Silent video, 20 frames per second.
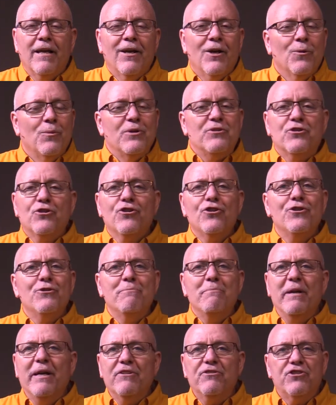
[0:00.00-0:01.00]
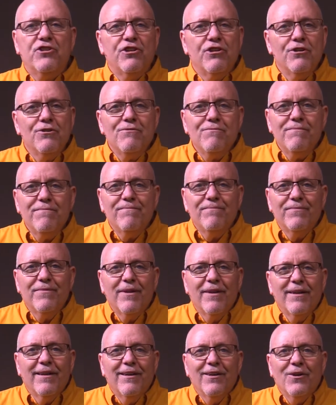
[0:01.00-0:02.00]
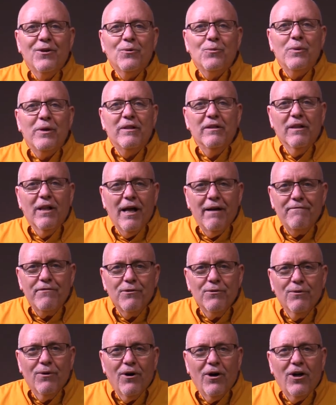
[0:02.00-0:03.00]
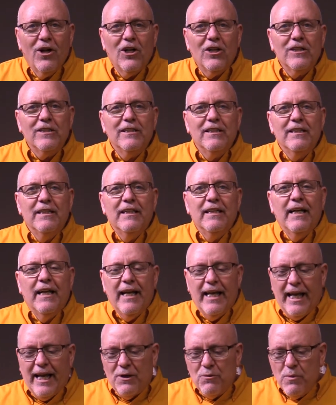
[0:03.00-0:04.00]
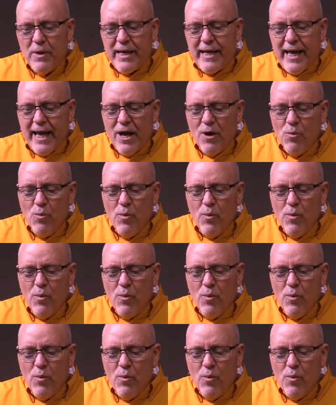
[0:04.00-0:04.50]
We sure do miss you. We love you all, and we can't